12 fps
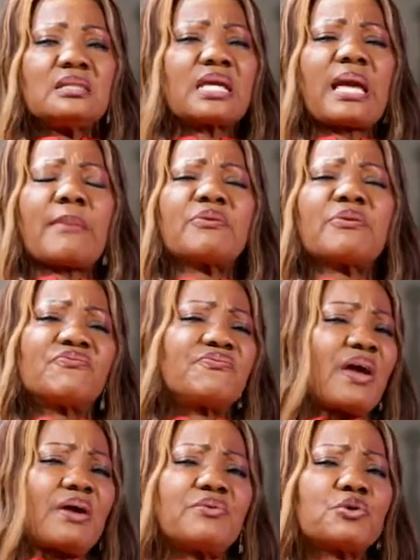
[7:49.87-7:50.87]
they can be
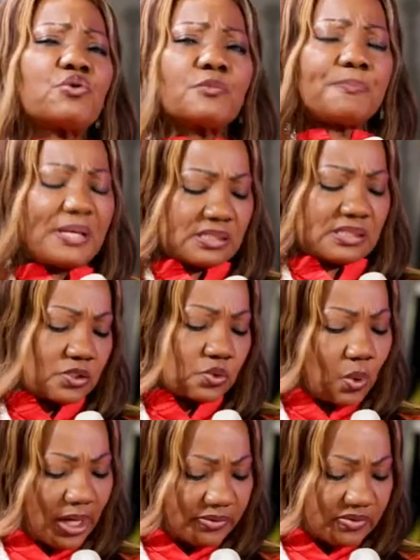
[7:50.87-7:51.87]
very good
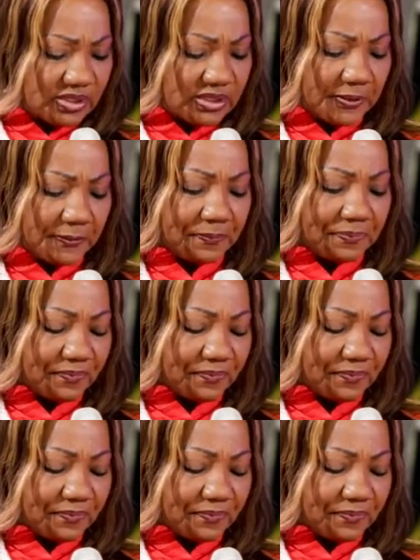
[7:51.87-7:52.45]
pastors' wives.